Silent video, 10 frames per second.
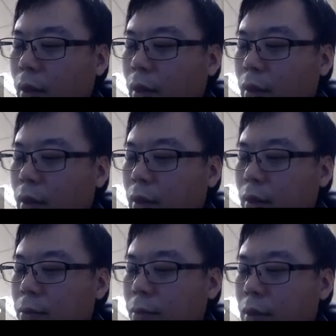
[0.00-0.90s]
And uh,
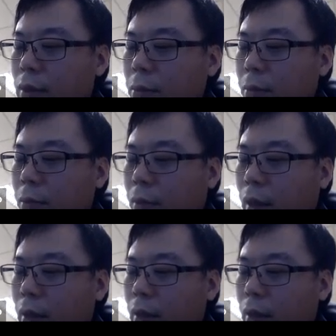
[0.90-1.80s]
this wedge
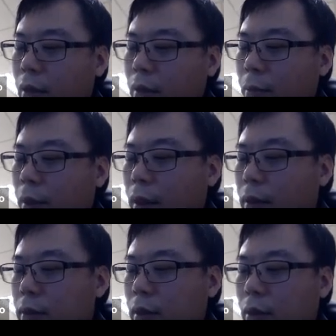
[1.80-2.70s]
one pi
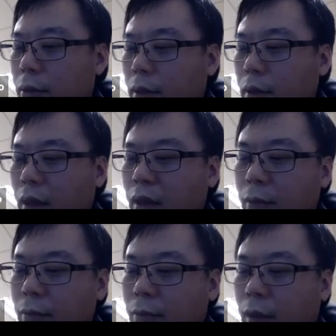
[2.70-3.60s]
is degree
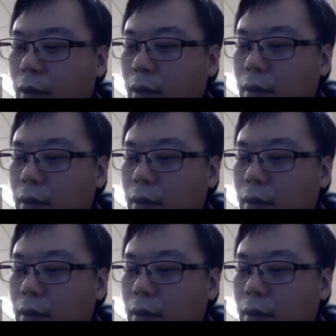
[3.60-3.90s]
negative one.